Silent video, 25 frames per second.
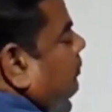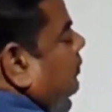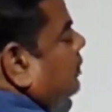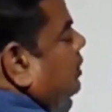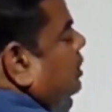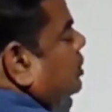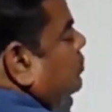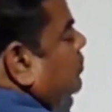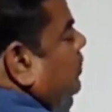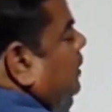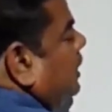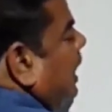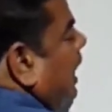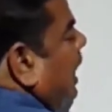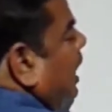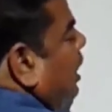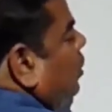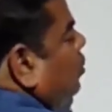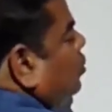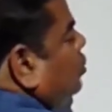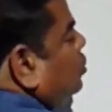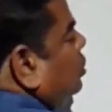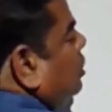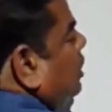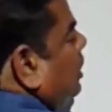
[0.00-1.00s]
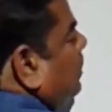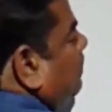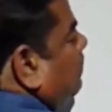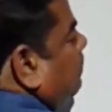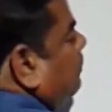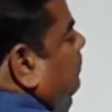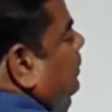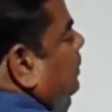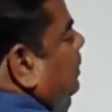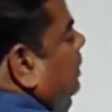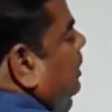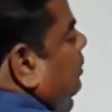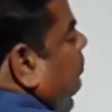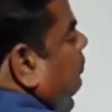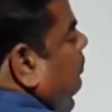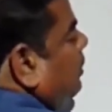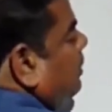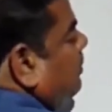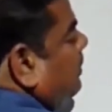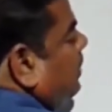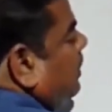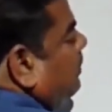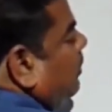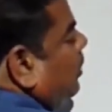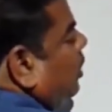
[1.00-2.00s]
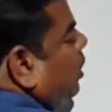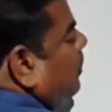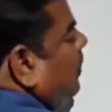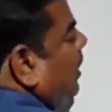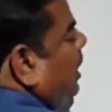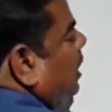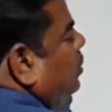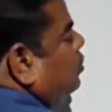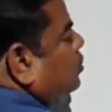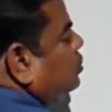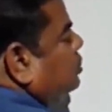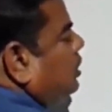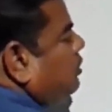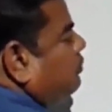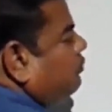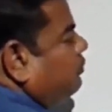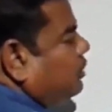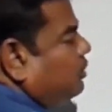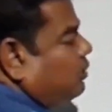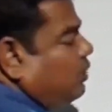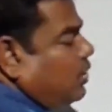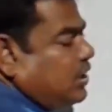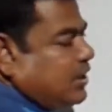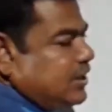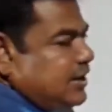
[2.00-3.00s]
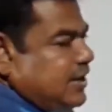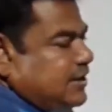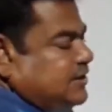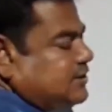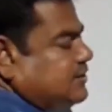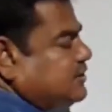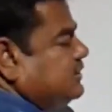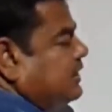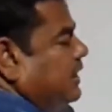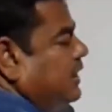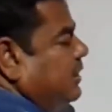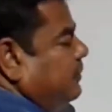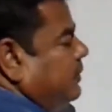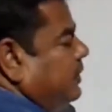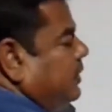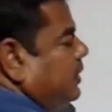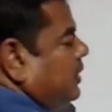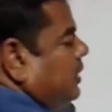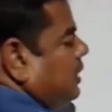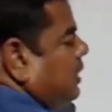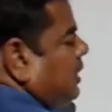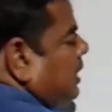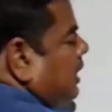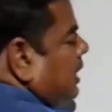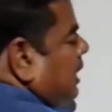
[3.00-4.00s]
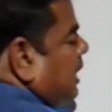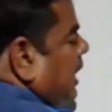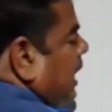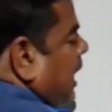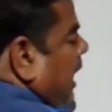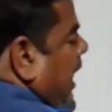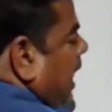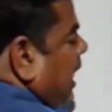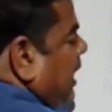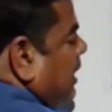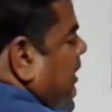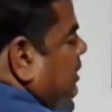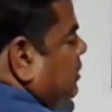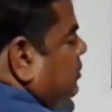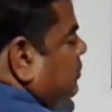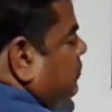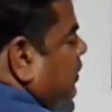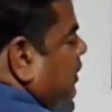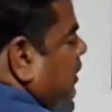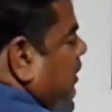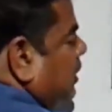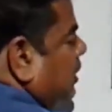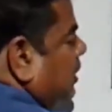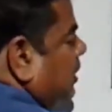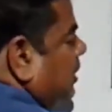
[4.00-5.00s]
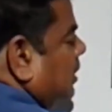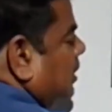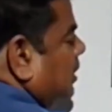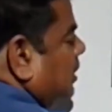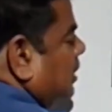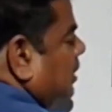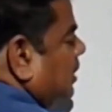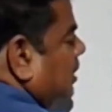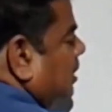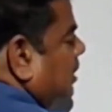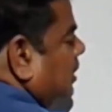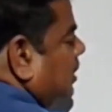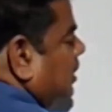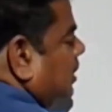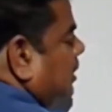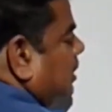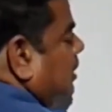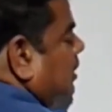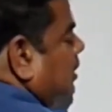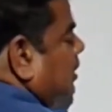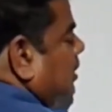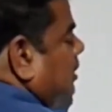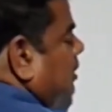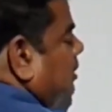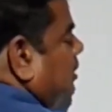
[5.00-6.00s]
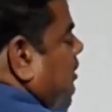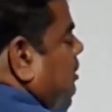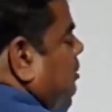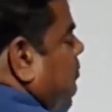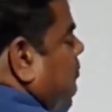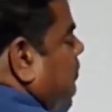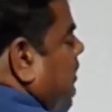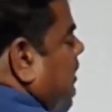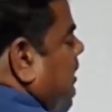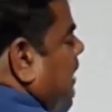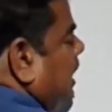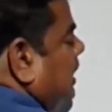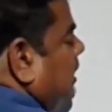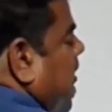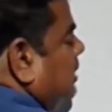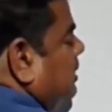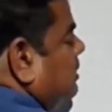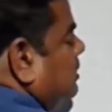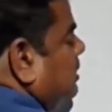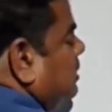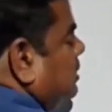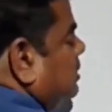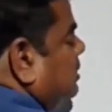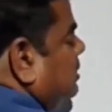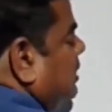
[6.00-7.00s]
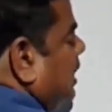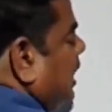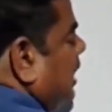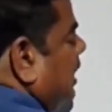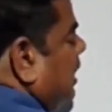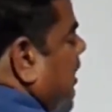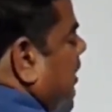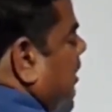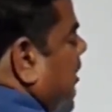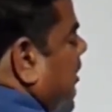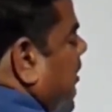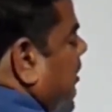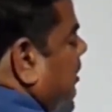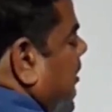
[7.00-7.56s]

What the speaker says: This one, androecium. One member of androecium we call it as a stamen. And this one that is a style.